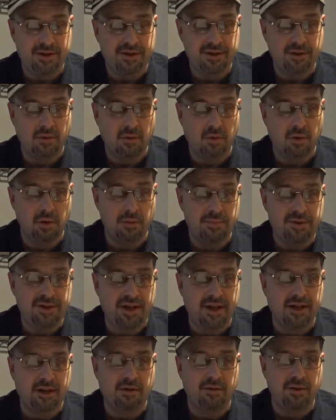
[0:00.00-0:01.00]
So orbs
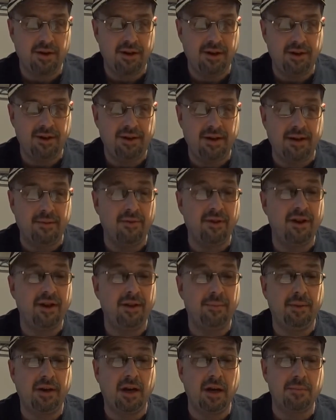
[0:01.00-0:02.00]
get created,
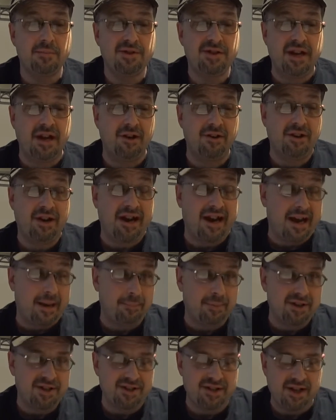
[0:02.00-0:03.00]
everything becomes down to
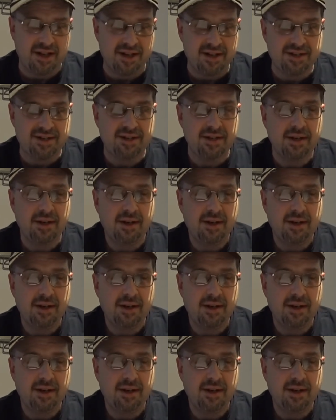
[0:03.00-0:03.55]
happenstance.